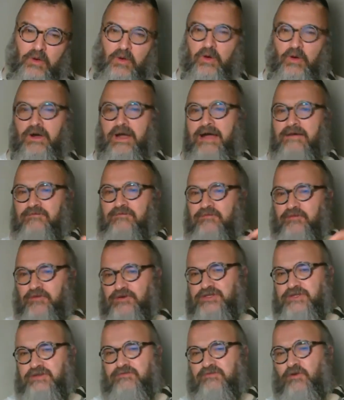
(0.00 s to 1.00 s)
or I'm
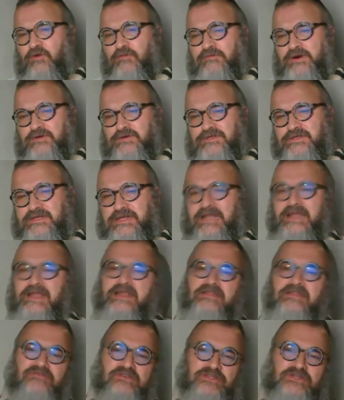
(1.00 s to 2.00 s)
first and foremost
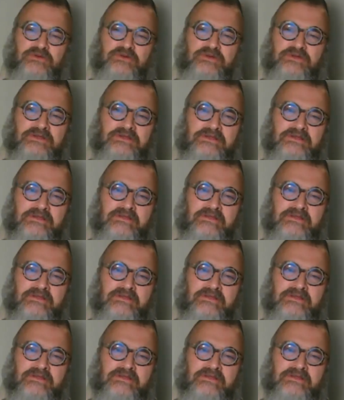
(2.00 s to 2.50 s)
an individual,